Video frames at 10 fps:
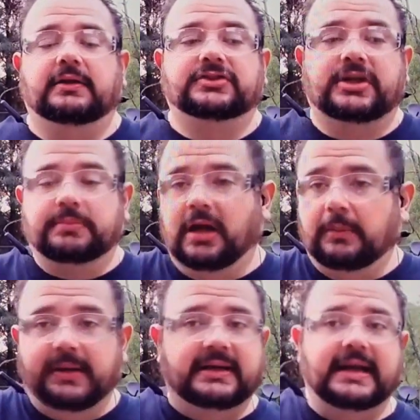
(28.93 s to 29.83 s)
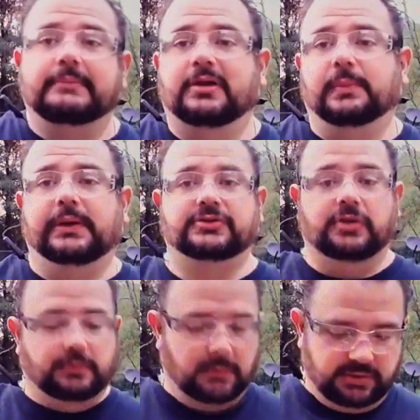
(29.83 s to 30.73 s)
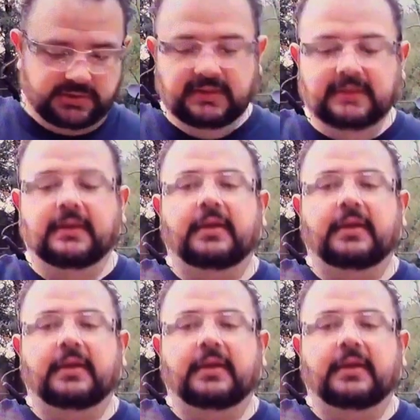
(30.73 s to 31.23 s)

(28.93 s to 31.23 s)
uh, subcompact nine millimeters on the market,